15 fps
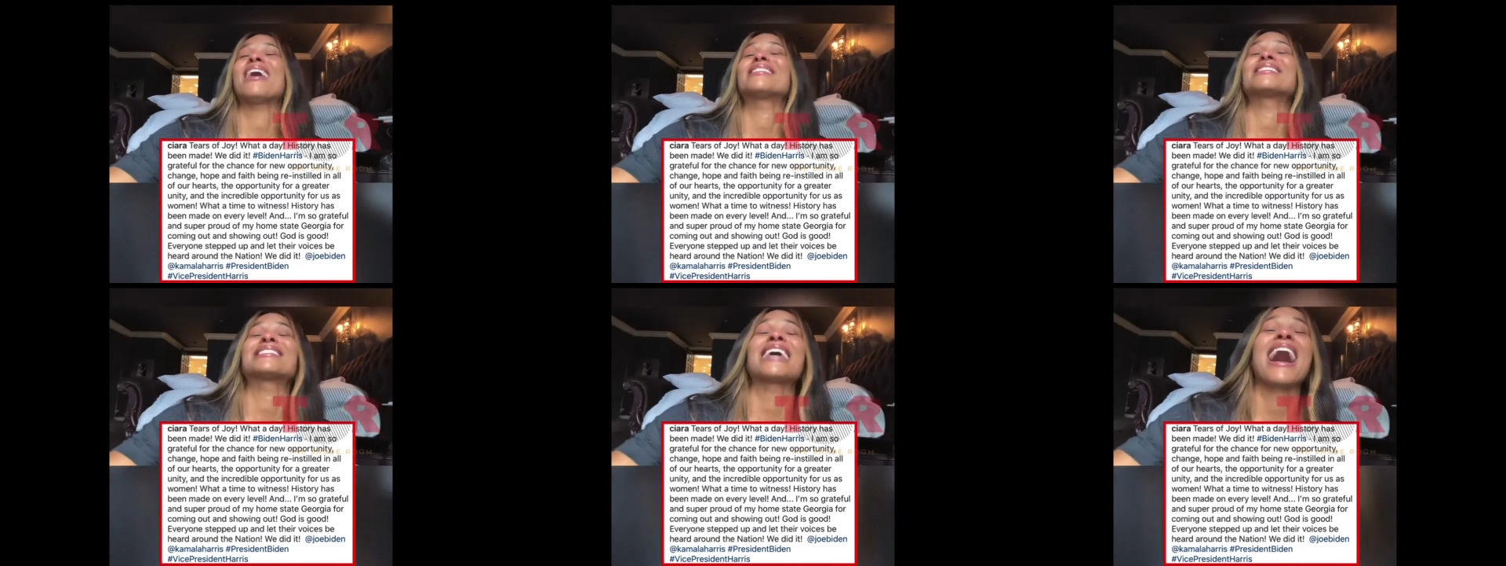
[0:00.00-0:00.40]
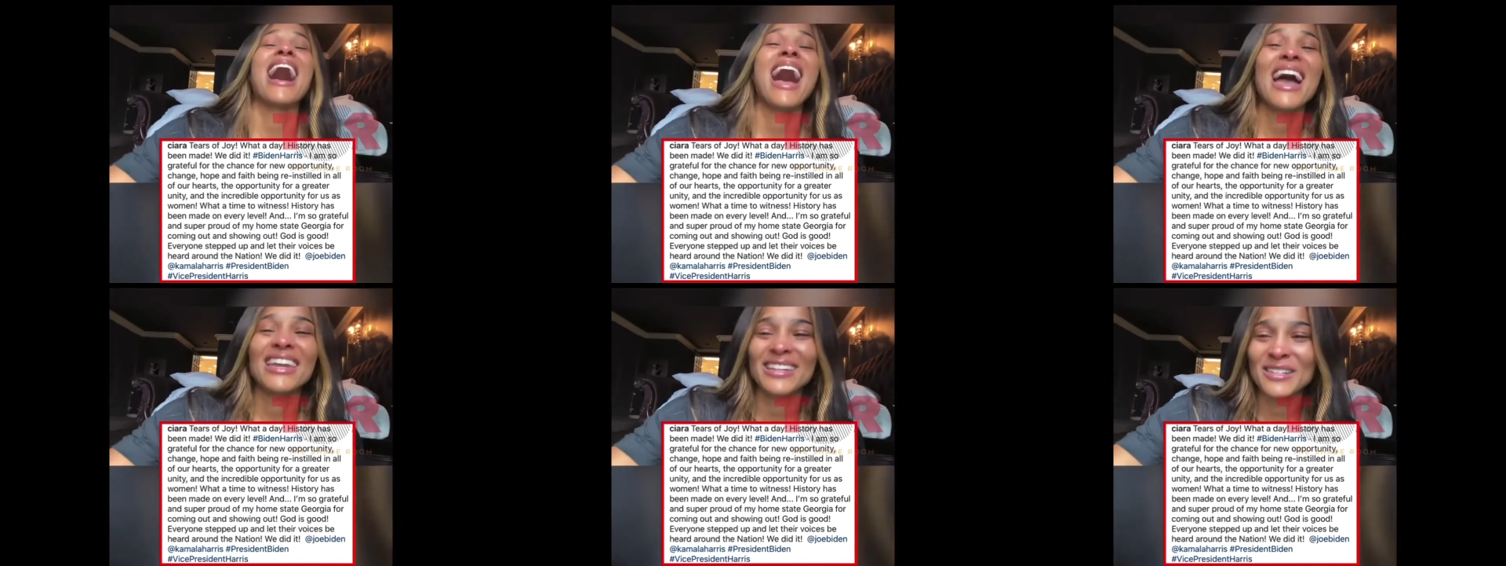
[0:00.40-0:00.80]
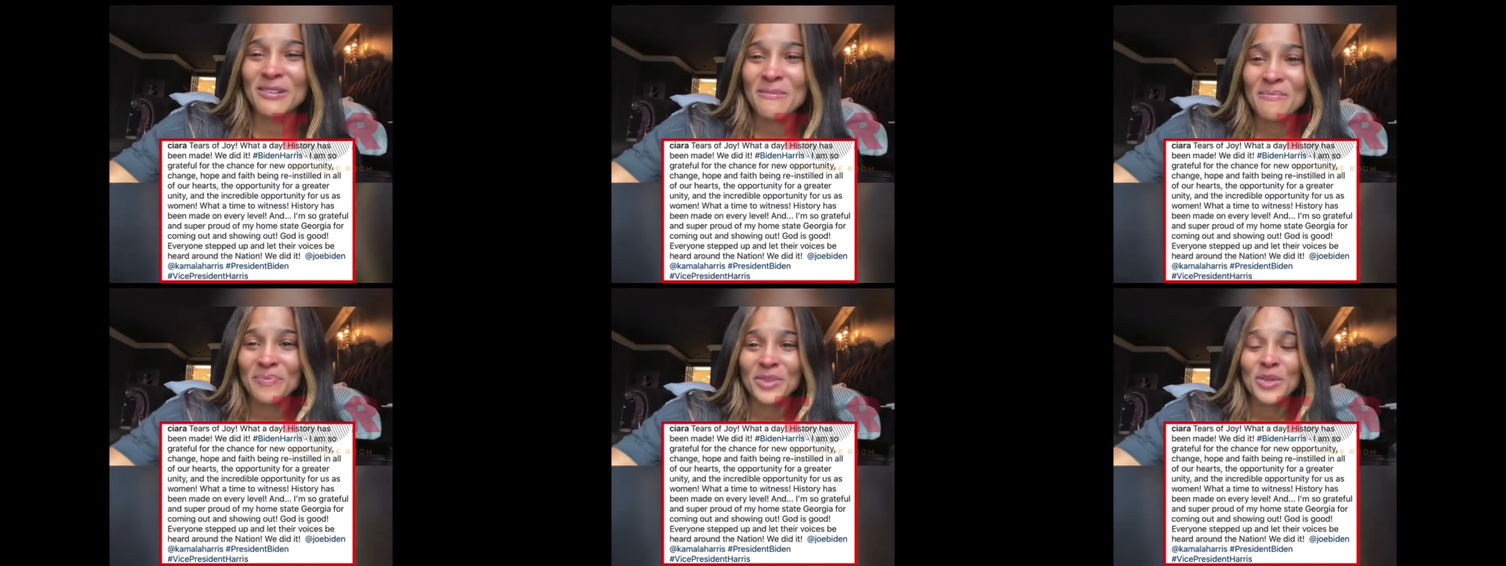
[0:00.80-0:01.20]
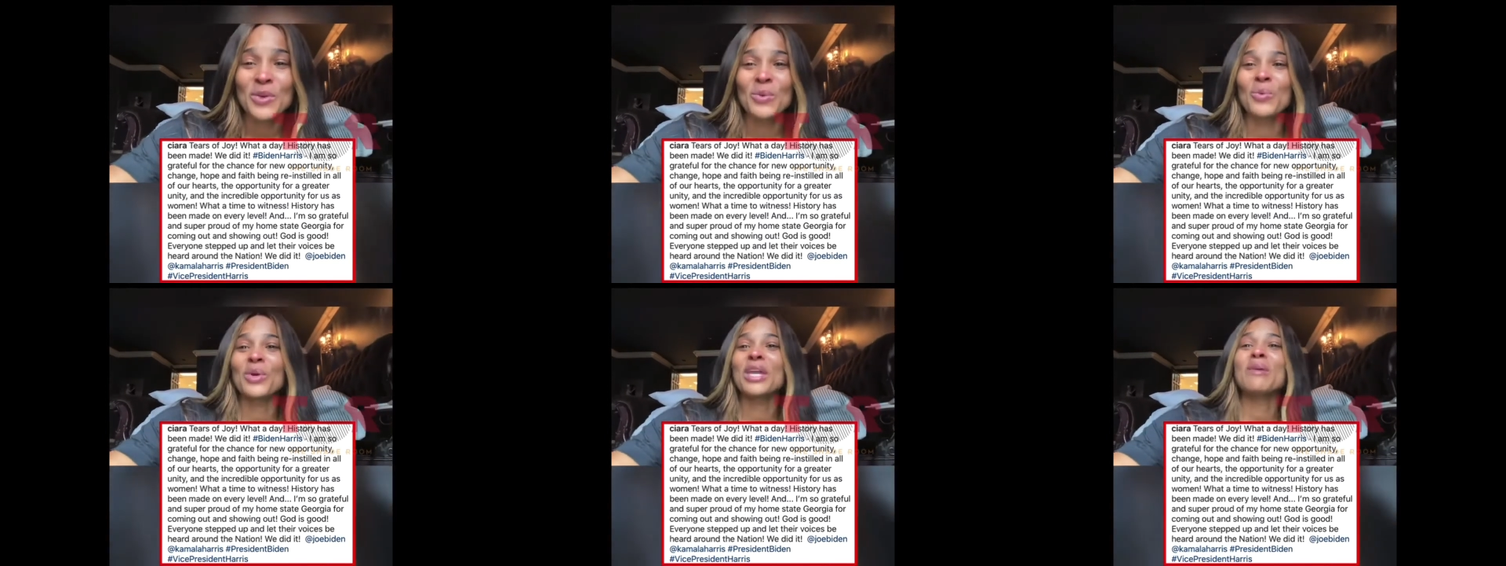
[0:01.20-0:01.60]
you more
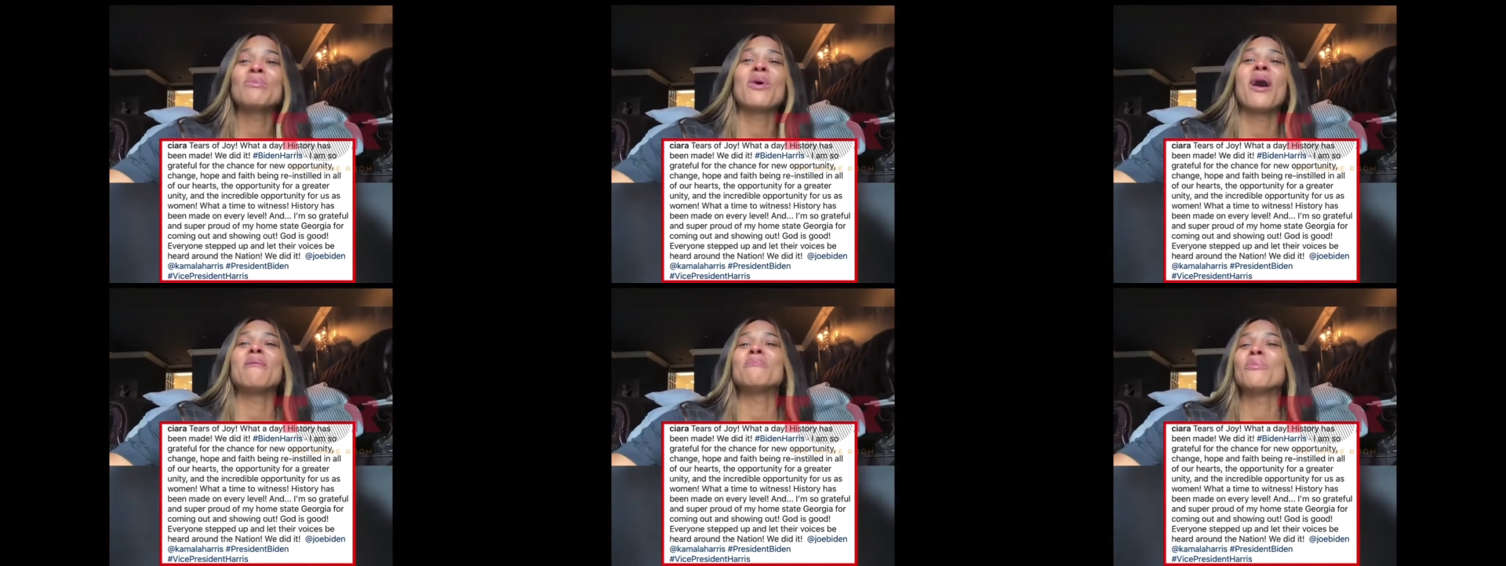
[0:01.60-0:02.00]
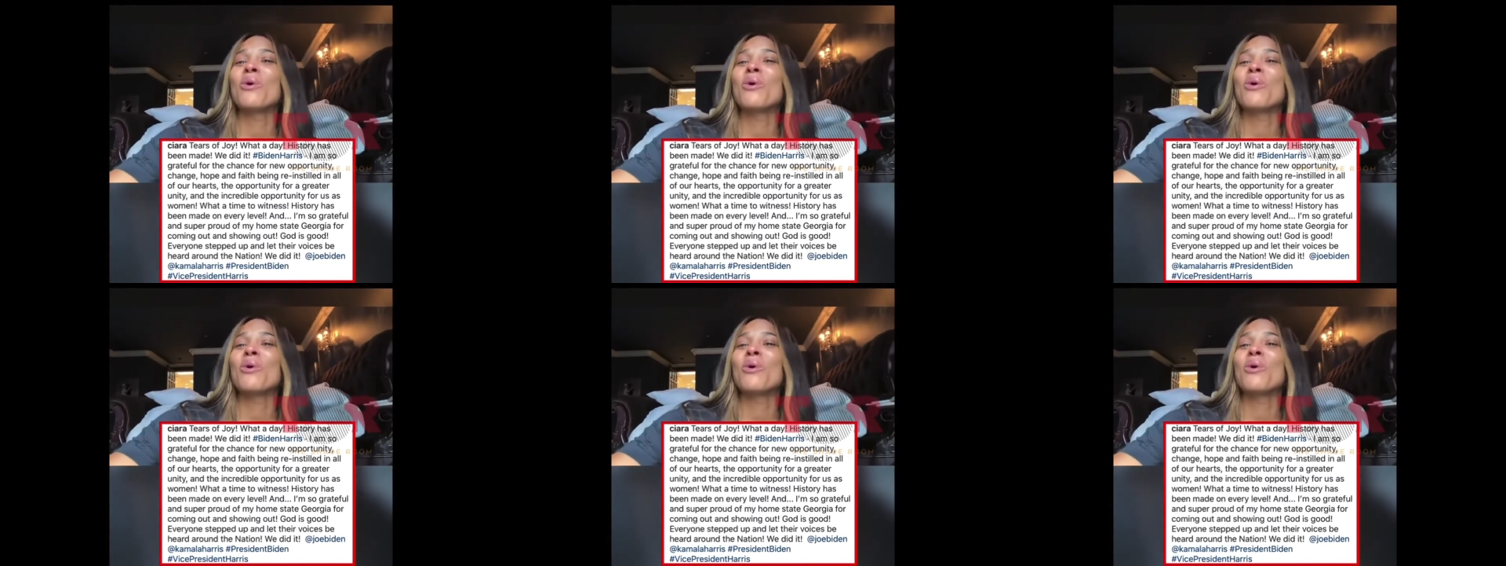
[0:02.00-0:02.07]
evictions.